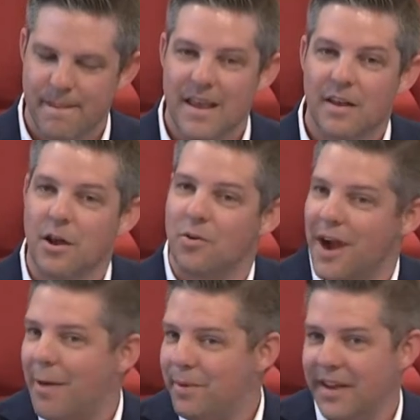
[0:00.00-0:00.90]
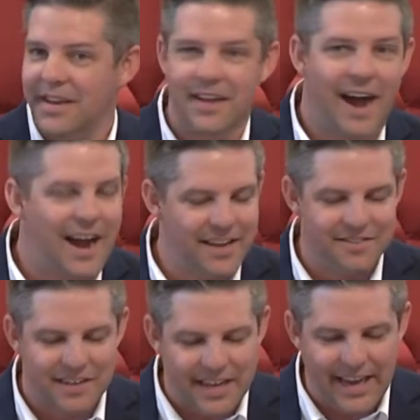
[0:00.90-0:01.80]
No, comprehending God
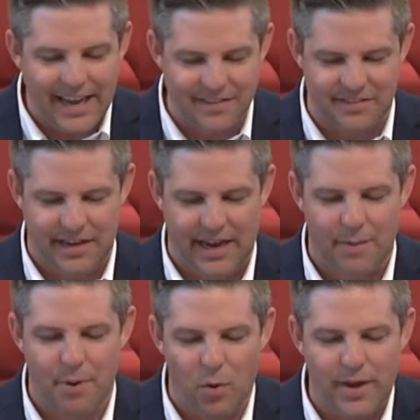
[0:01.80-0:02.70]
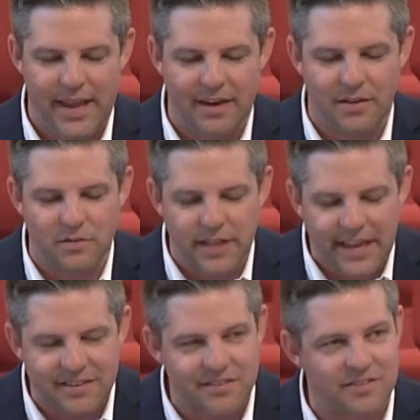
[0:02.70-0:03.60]
isn't easy, but we can at
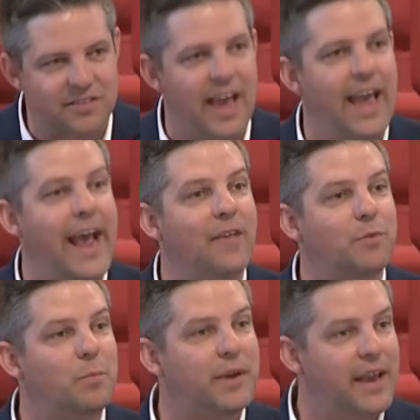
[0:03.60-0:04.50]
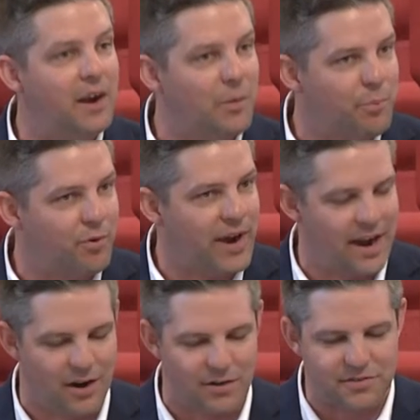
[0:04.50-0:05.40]
least say as we begin our
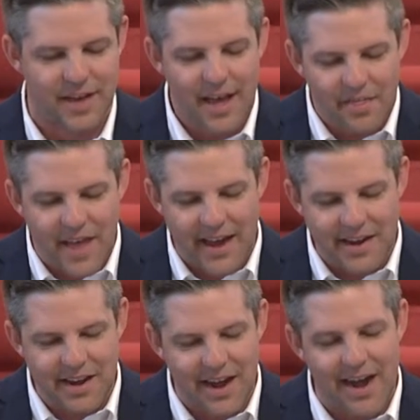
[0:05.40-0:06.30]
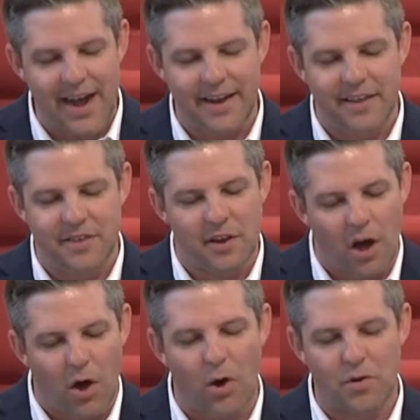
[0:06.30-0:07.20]
prayers that God is an
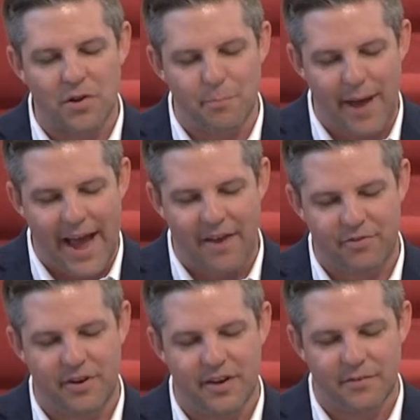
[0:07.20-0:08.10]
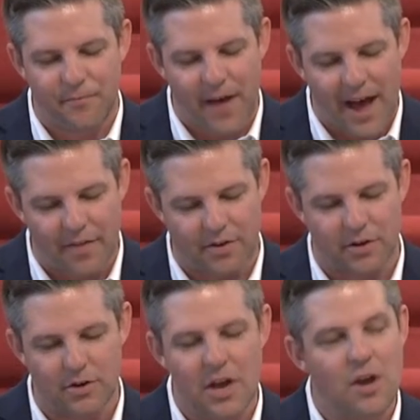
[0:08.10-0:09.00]
all-compassionate
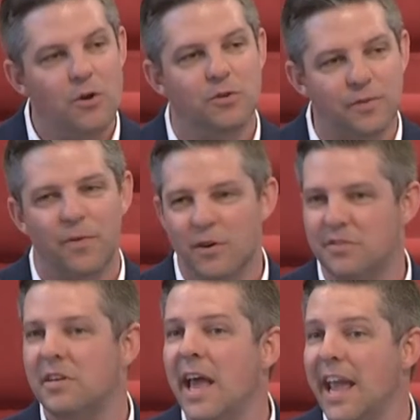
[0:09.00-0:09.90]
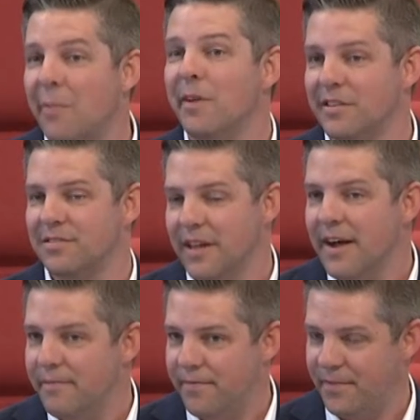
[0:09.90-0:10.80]
Father whose first name is
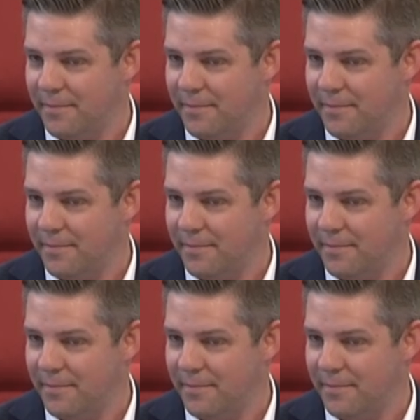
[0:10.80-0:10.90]
love.